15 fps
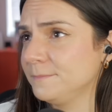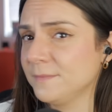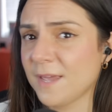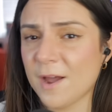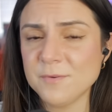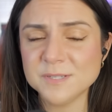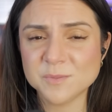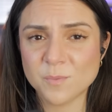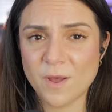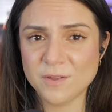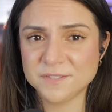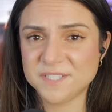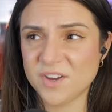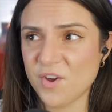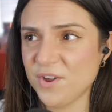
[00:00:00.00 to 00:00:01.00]
that was well
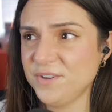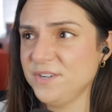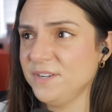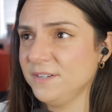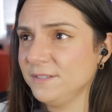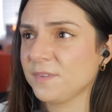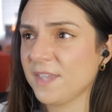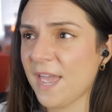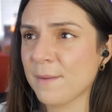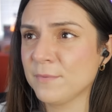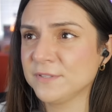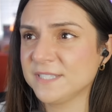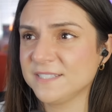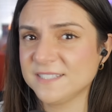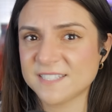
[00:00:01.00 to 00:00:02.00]
done.
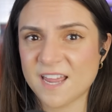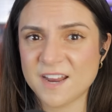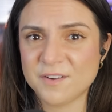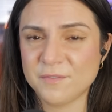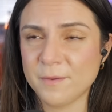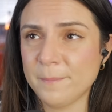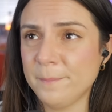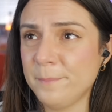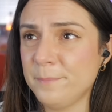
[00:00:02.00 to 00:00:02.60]
Camera's inside of a